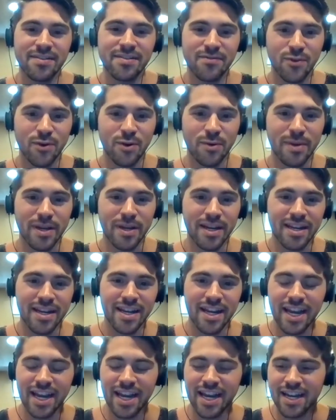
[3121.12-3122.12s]
for me.
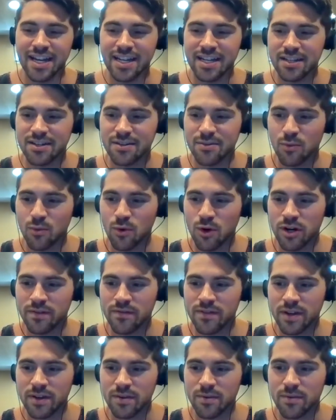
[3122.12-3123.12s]
And
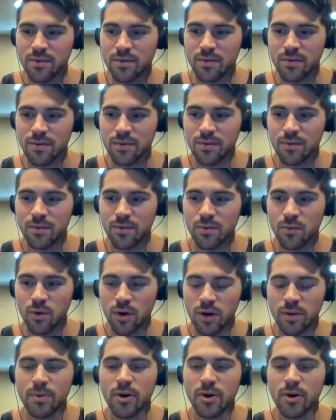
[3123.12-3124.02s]
one